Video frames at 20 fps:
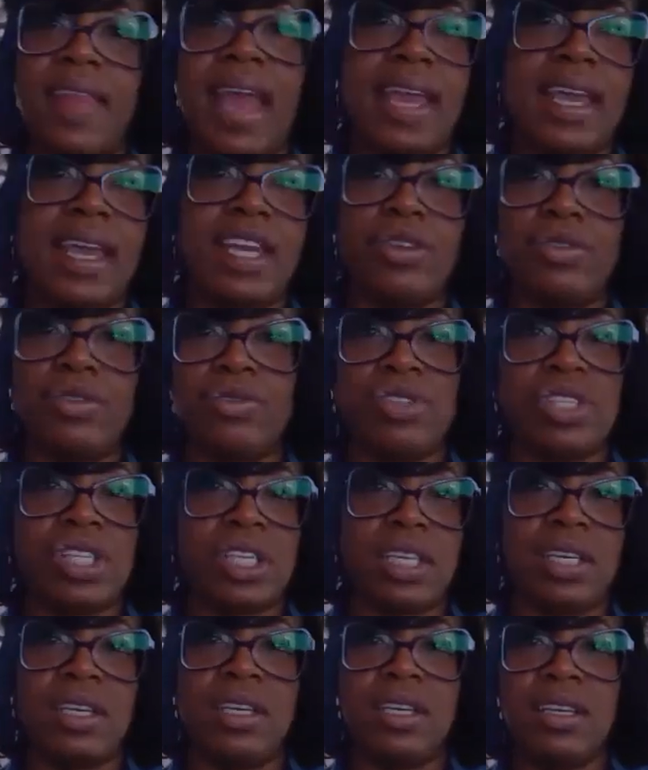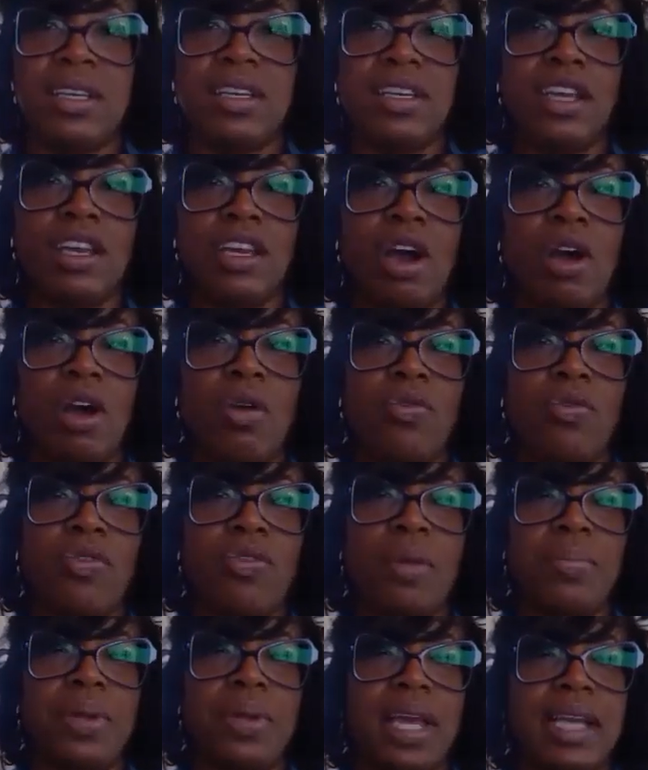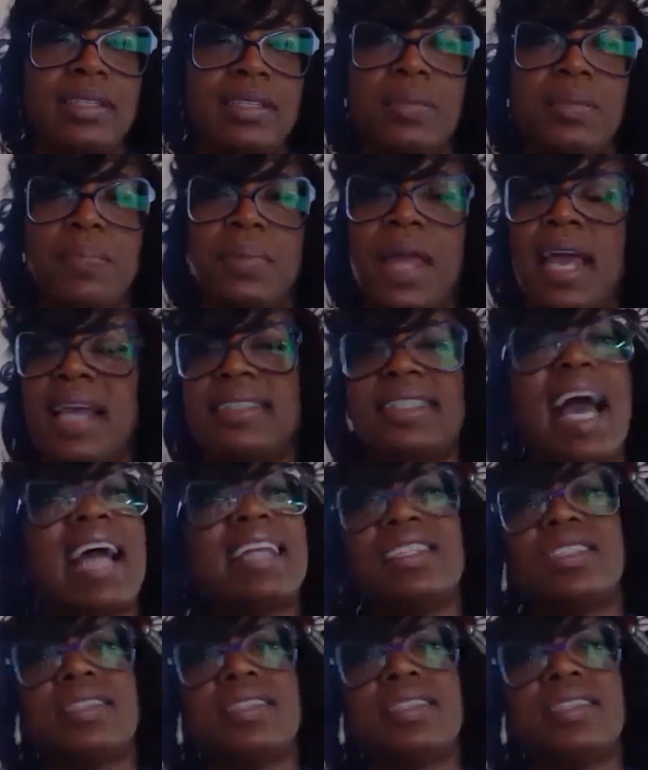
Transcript: that energy, from place to place. I